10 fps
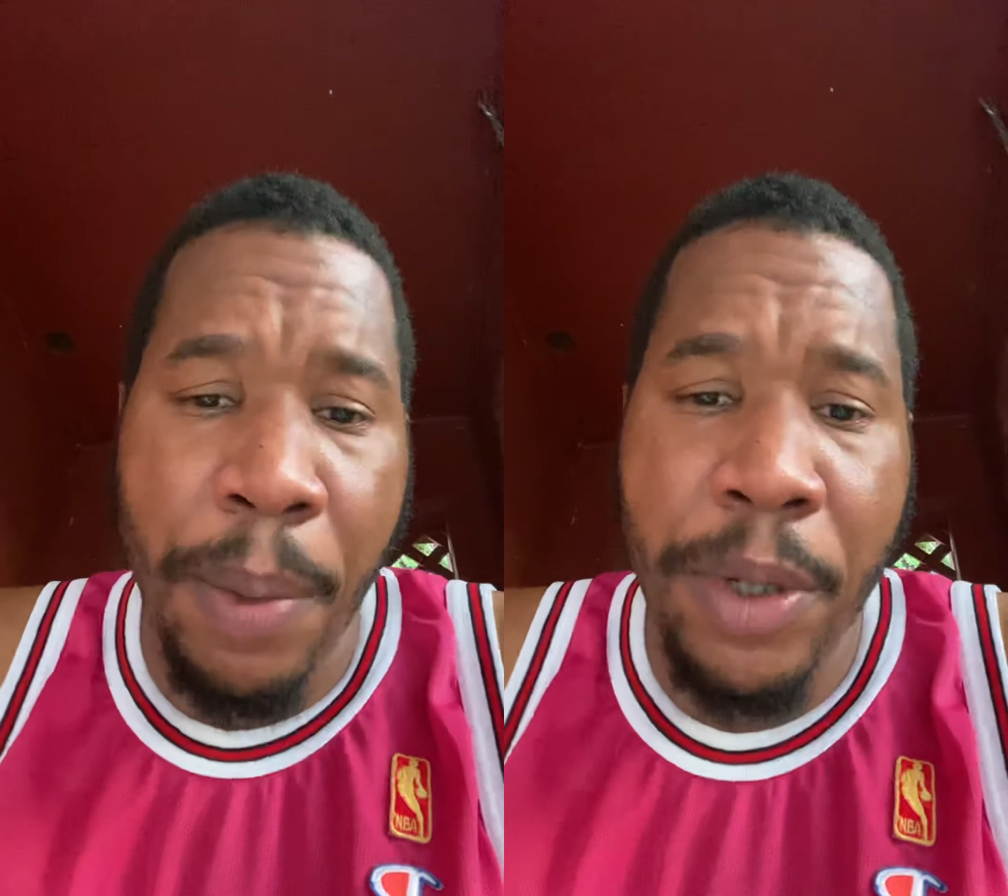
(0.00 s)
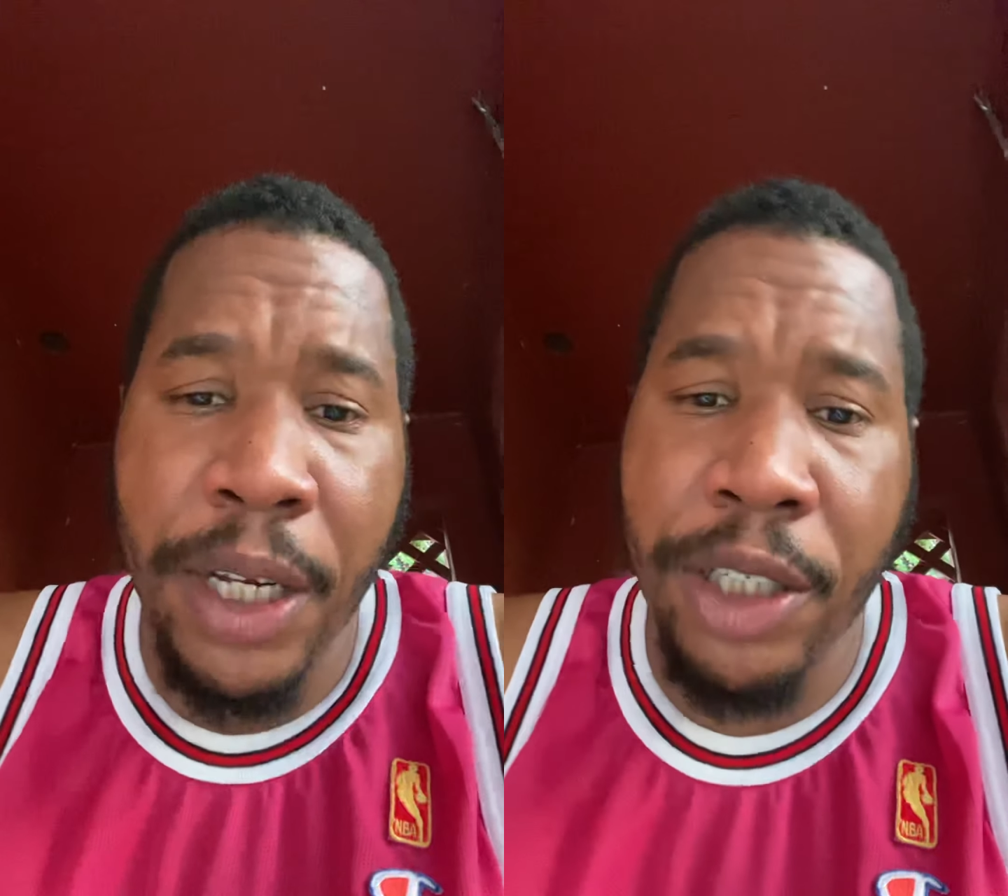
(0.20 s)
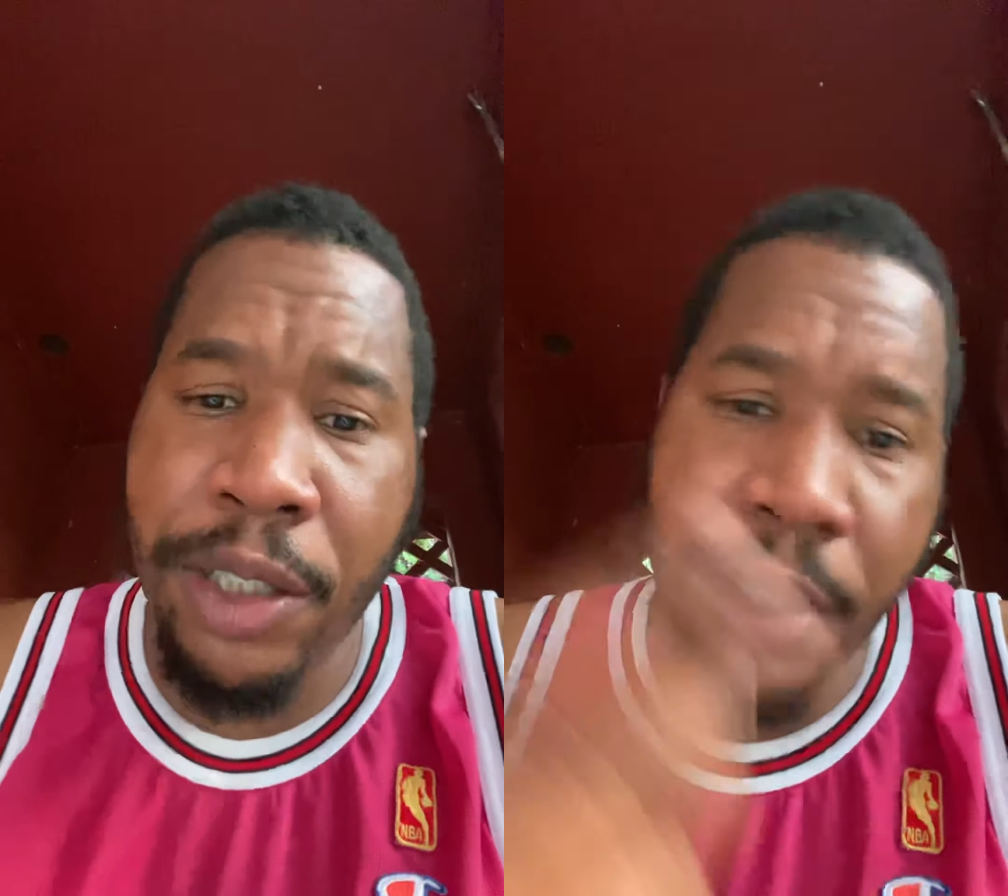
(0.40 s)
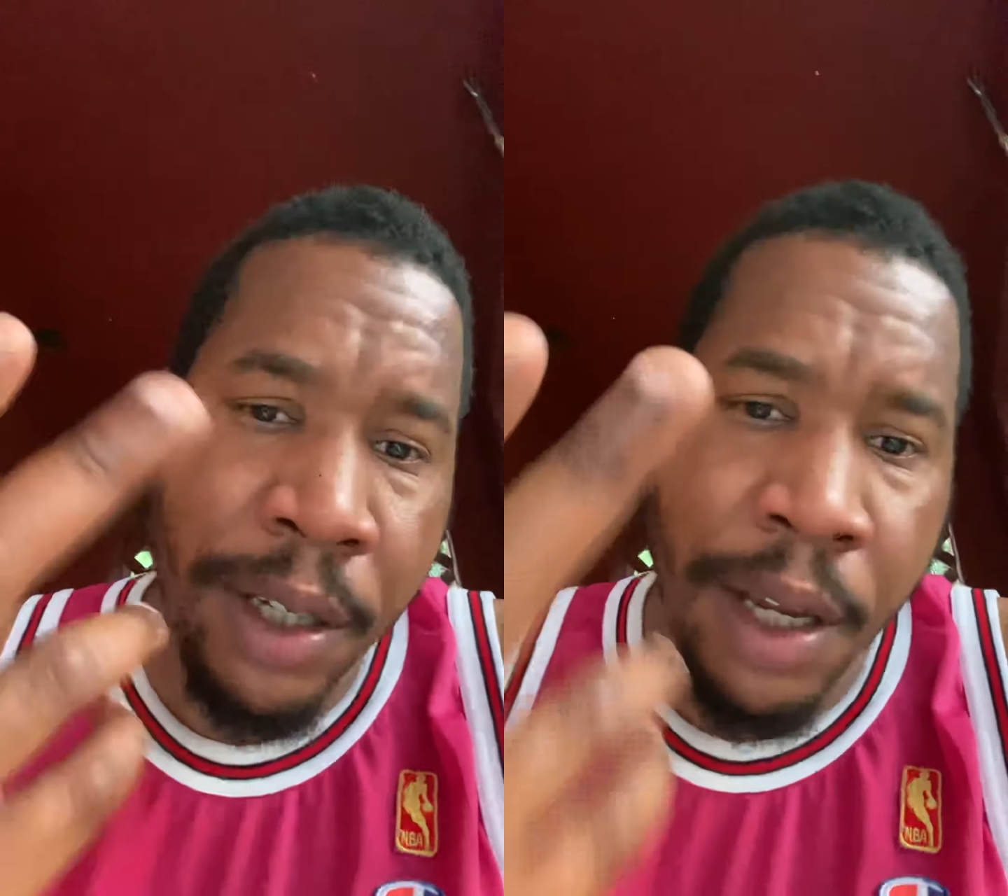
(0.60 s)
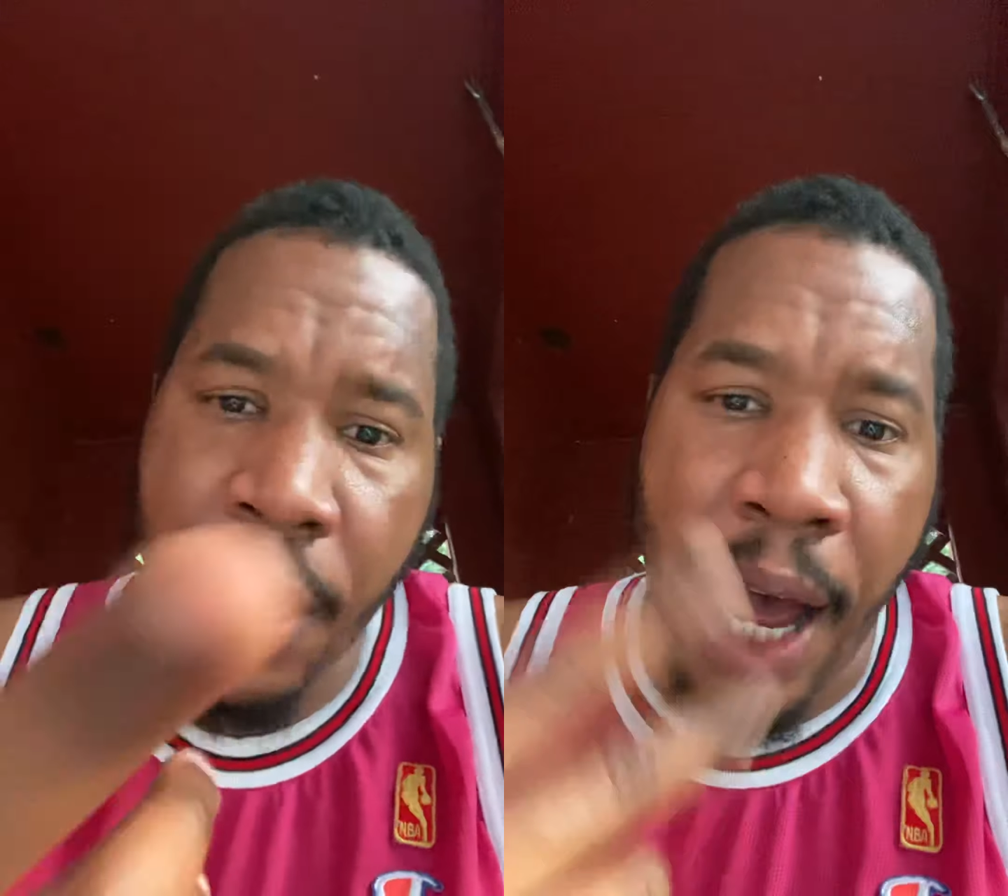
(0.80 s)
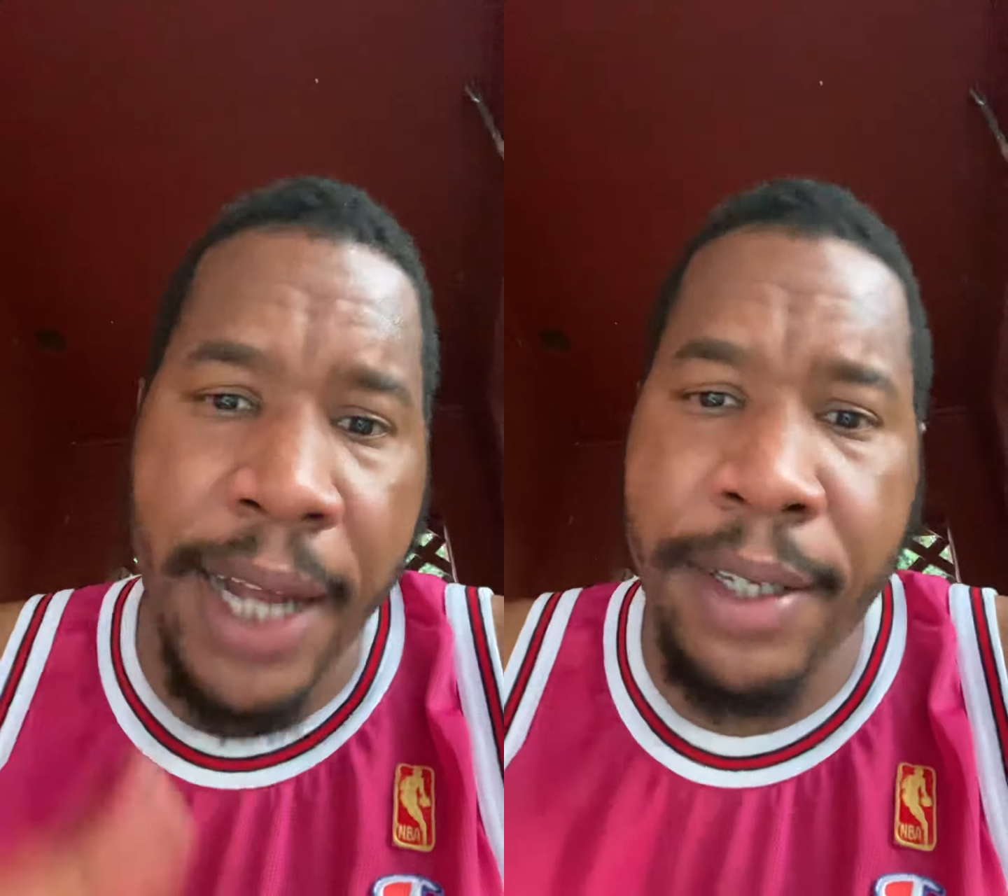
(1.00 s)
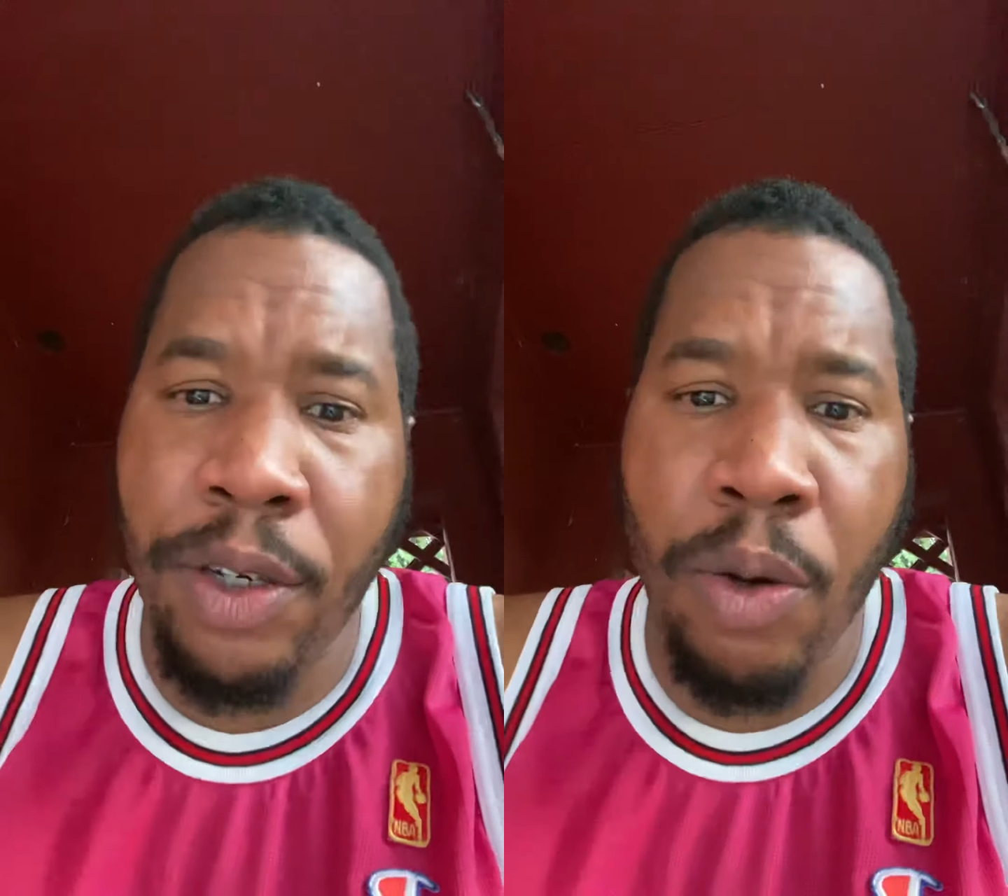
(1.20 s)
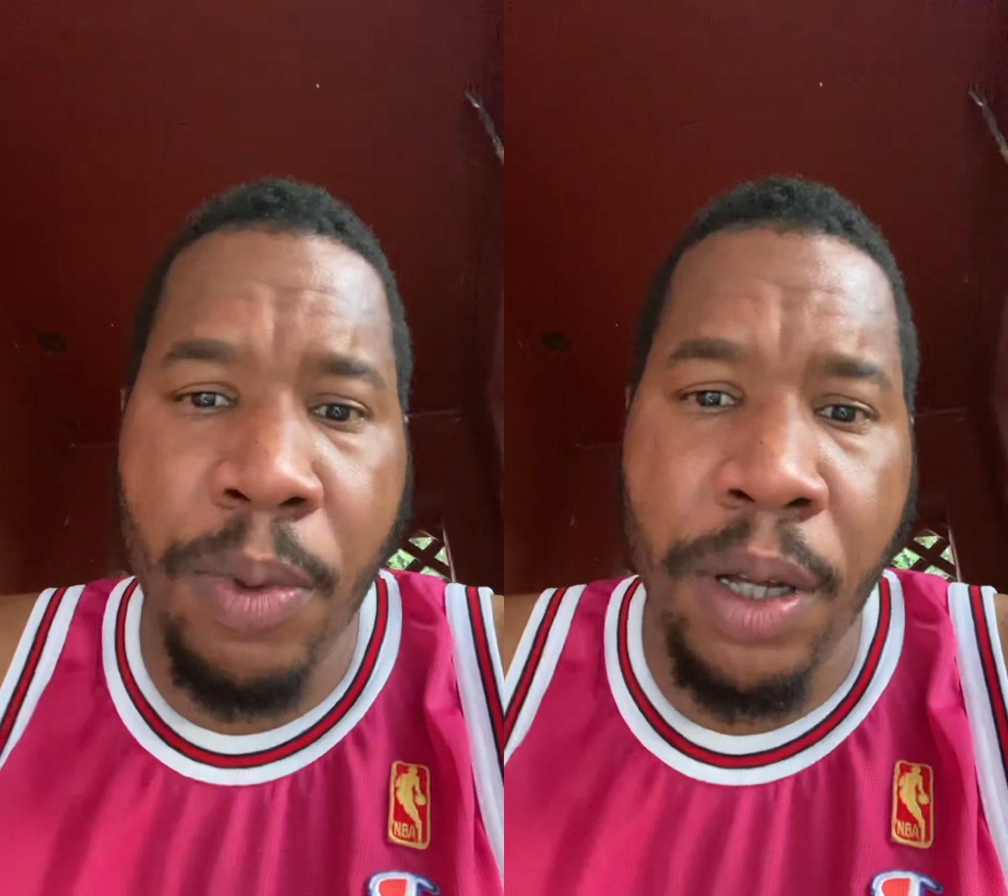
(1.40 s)
predictions. Isaac
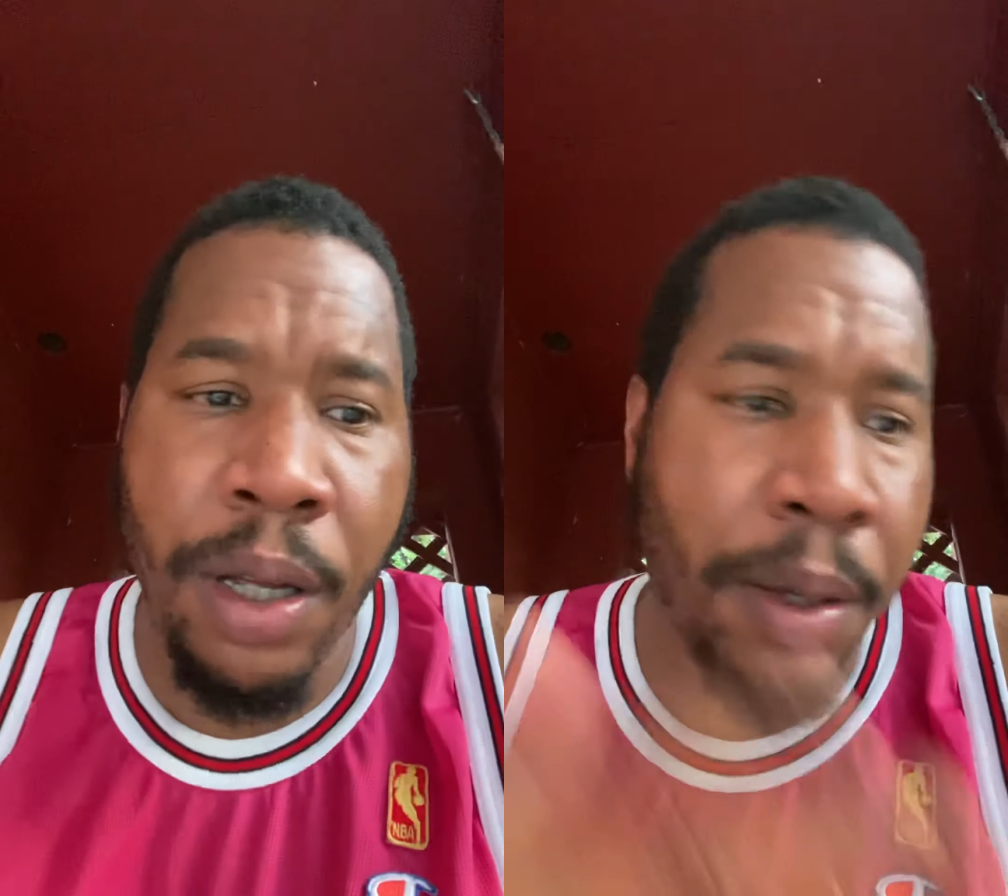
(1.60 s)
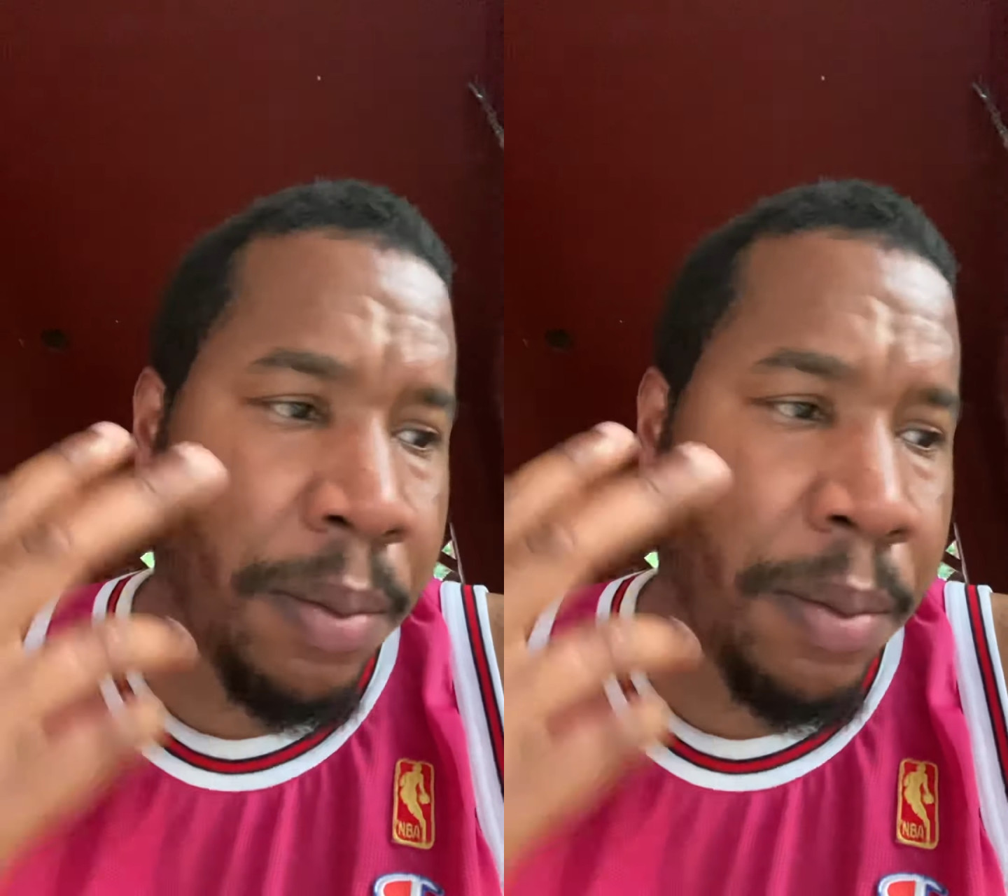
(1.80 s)
Dogboe